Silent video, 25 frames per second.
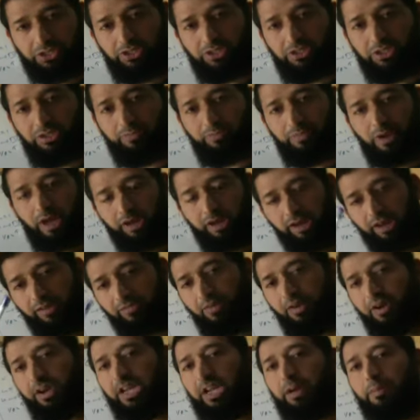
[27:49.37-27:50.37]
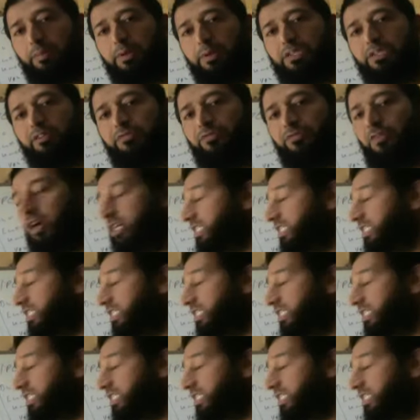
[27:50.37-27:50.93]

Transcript: So marker for recombination, for